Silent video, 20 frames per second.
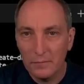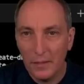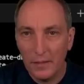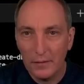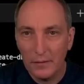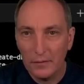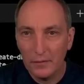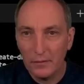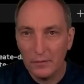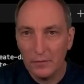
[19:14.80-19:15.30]

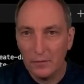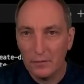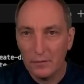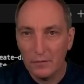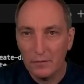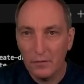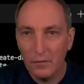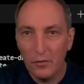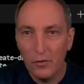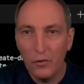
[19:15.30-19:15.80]
don't know,
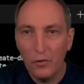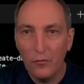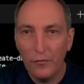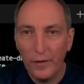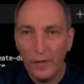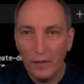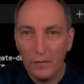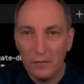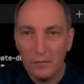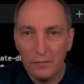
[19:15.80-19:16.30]

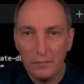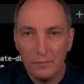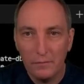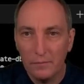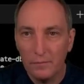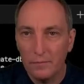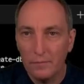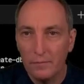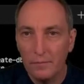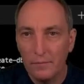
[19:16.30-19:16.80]
level
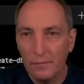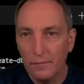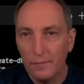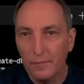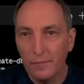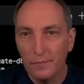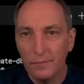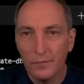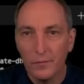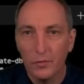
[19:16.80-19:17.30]

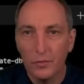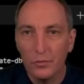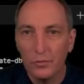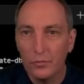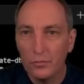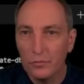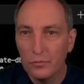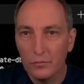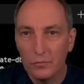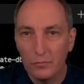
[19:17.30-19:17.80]

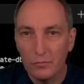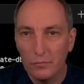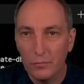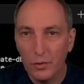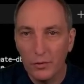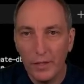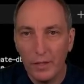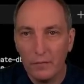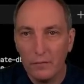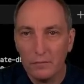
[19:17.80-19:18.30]
to
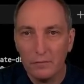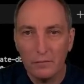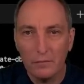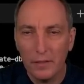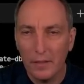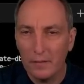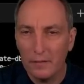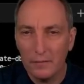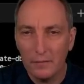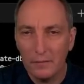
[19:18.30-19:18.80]
model.
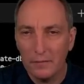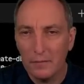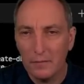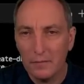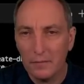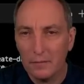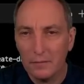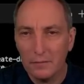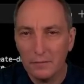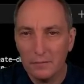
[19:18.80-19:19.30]
That
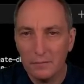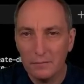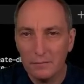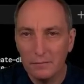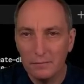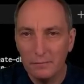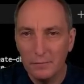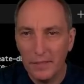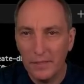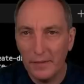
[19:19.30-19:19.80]
doesn't
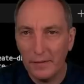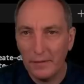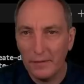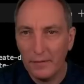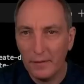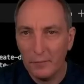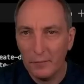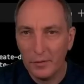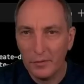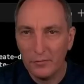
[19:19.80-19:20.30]
mean
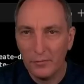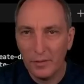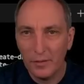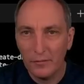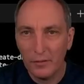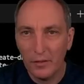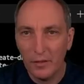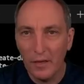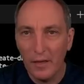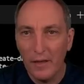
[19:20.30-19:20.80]
anything, but
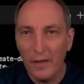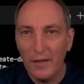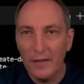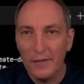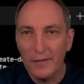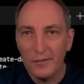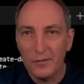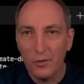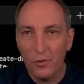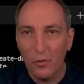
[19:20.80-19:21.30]
whatever.
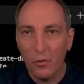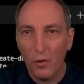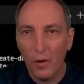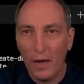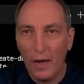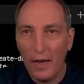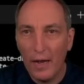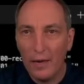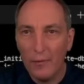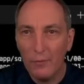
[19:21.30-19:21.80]
So
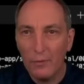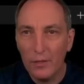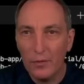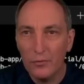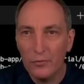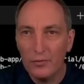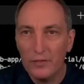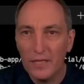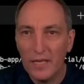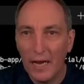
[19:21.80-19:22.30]
I will
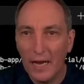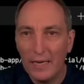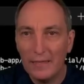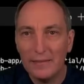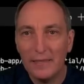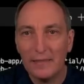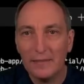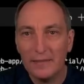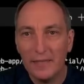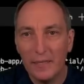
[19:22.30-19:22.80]
do the
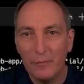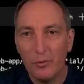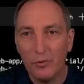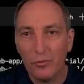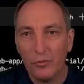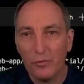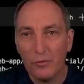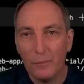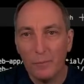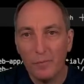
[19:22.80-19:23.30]
alter
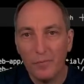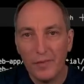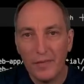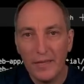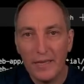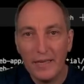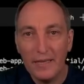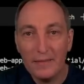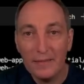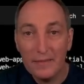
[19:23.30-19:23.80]
table
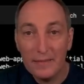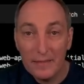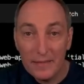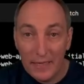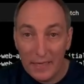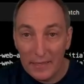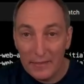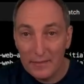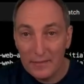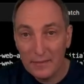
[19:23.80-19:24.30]
in
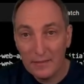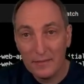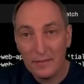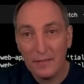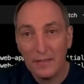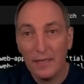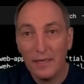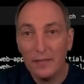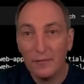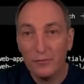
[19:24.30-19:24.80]
this
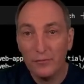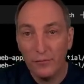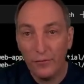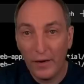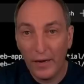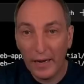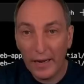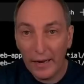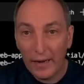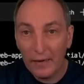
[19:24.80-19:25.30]
kind of
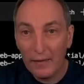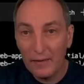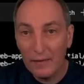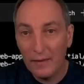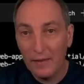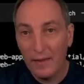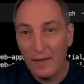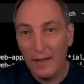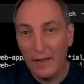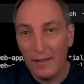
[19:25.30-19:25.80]
file,
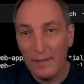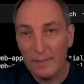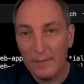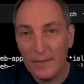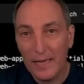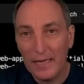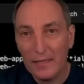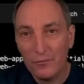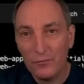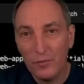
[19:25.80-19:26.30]
and
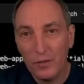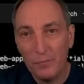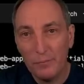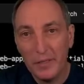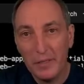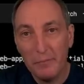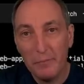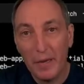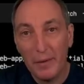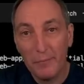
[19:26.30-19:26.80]
that will
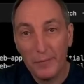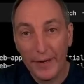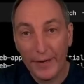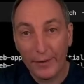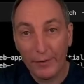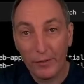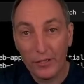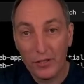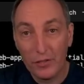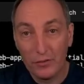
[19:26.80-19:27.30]
be my
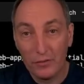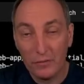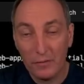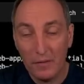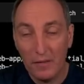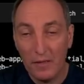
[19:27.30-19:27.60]
migration.